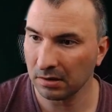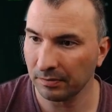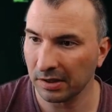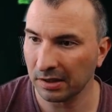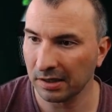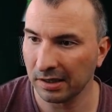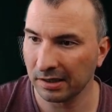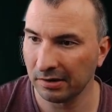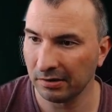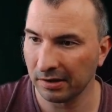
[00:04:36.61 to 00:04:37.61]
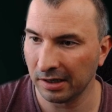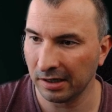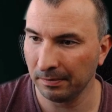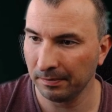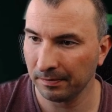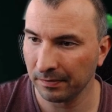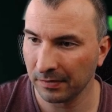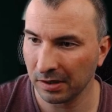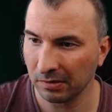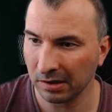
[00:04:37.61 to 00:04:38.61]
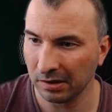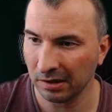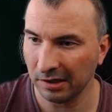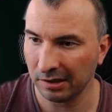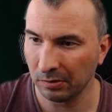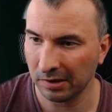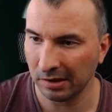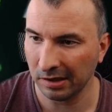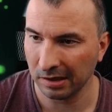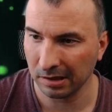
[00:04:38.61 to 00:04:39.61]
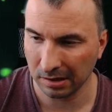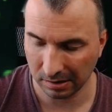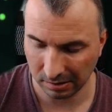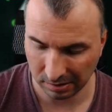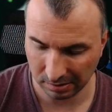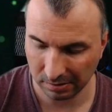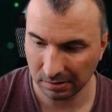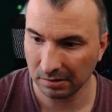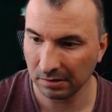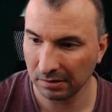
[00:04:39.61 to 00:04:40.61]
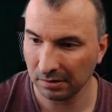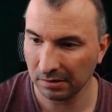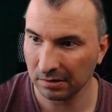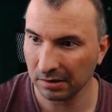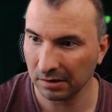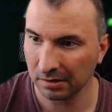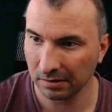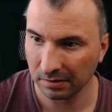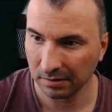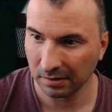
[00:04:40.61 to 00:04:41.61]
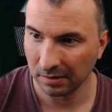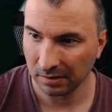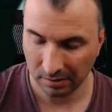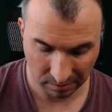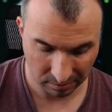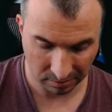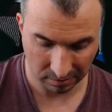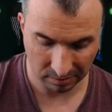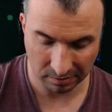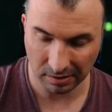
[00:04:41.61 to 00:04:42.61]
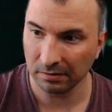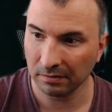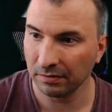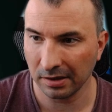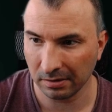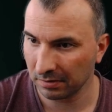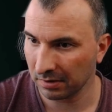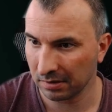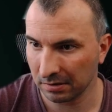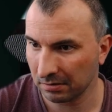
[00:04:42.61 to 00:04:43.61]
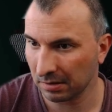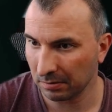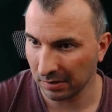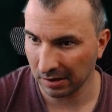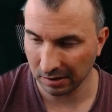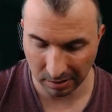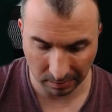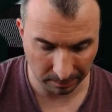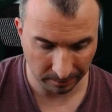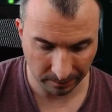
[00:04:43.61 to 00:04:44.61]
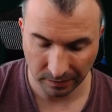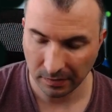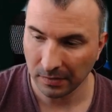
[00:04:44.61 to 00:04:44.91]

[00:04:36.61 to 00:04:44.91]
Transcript: something like your name so we can delete with X and insert Adrian Francis my name